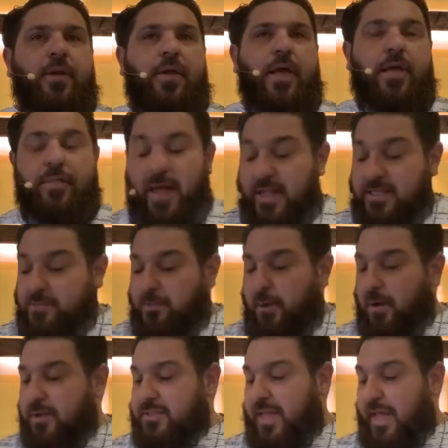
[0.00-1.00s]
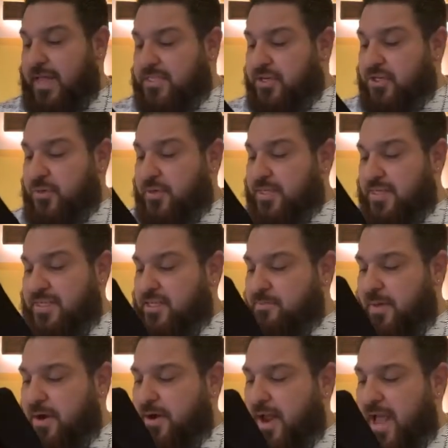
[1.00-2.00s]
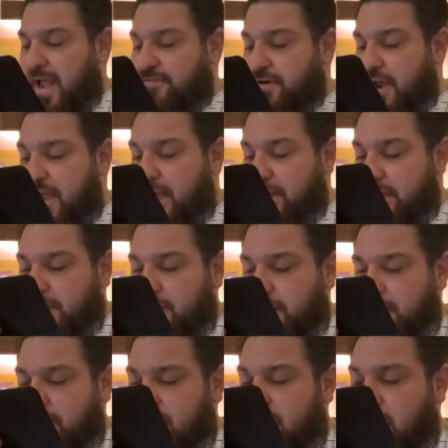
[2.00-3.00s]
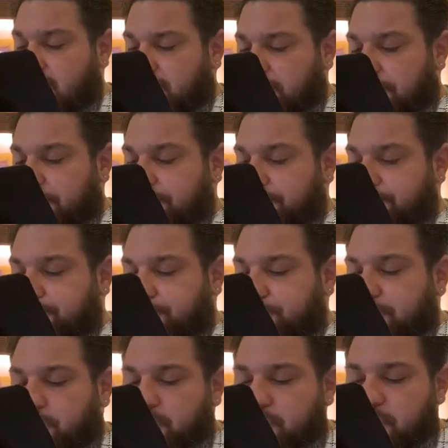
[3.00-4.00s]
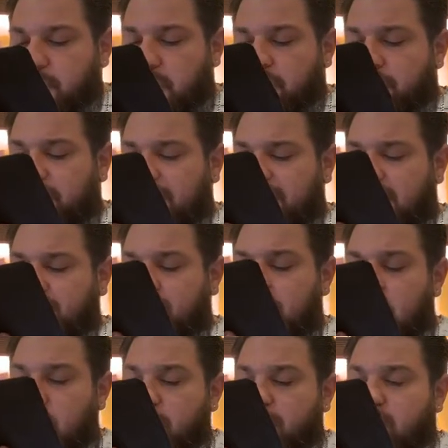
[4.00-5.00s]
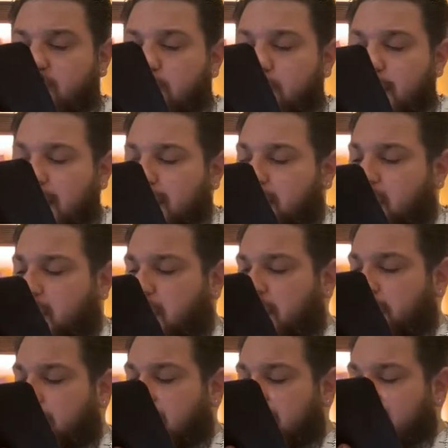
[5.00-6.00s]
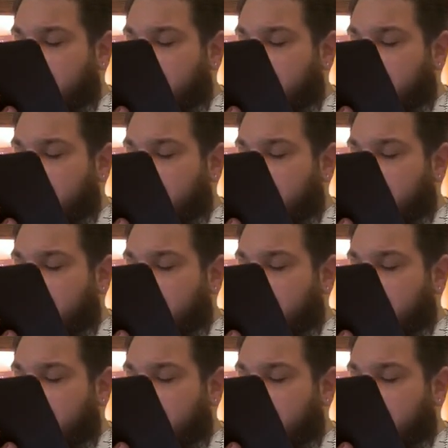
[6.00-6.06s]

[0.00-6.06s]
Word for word: And that's Paul's case here. So he says it's better to have your head covered. Verse 7 For a man ought not to